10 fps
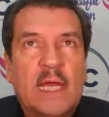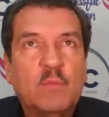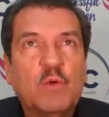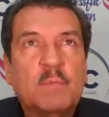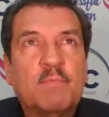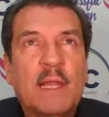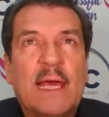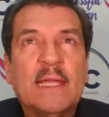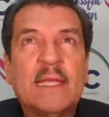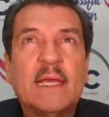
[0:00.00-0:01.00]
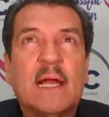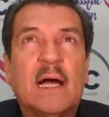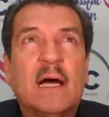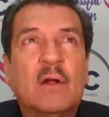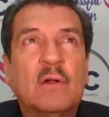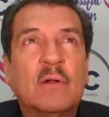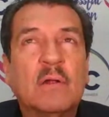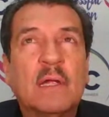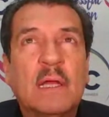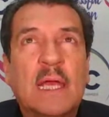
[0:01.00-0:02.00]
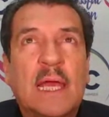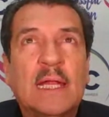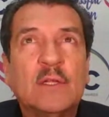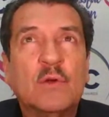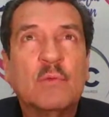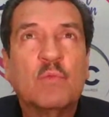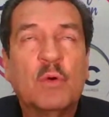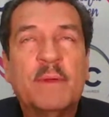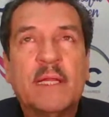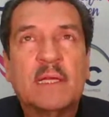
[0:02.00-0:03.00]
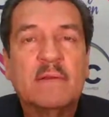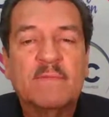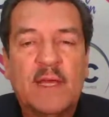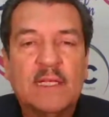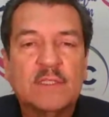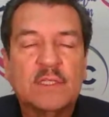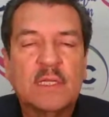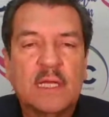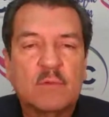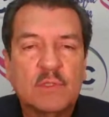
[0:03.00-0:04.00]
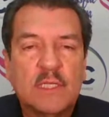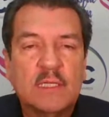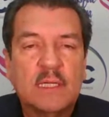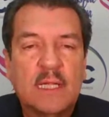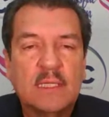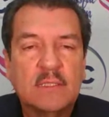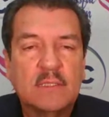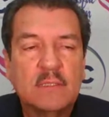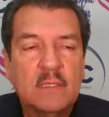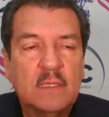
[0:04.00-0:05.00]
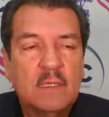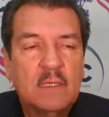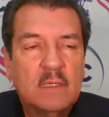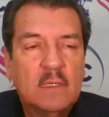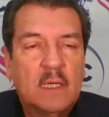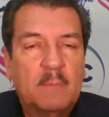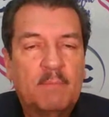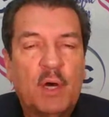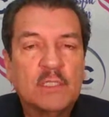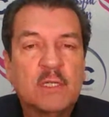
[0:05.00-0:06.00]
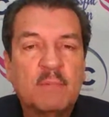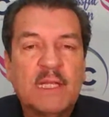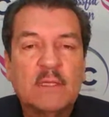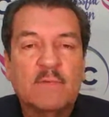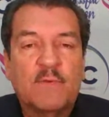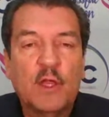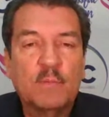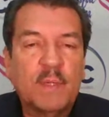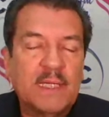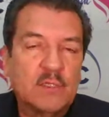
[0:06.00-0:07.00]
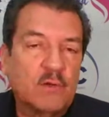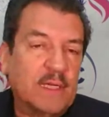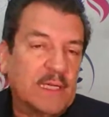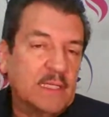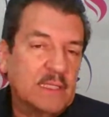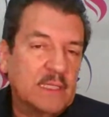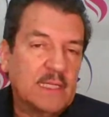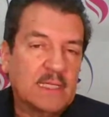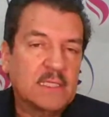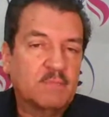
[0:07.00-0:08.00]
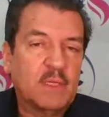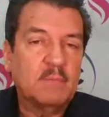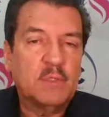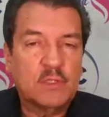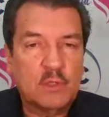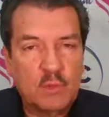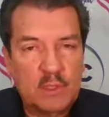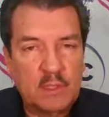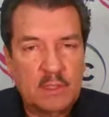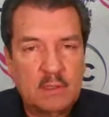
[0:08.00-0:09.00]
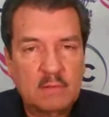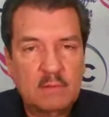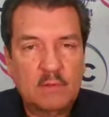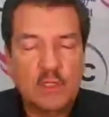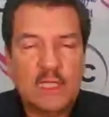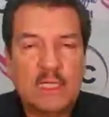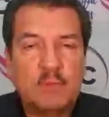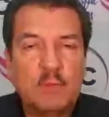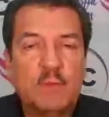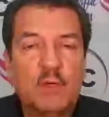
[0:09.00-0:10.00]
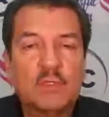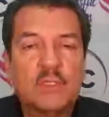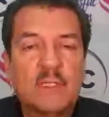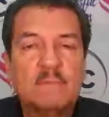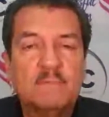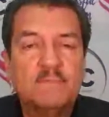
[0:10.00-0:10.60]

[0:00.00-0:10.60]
And we're planning our annual women convention like we did in London, possibly in the Philippines or in India next September. So we're going to keep you posted.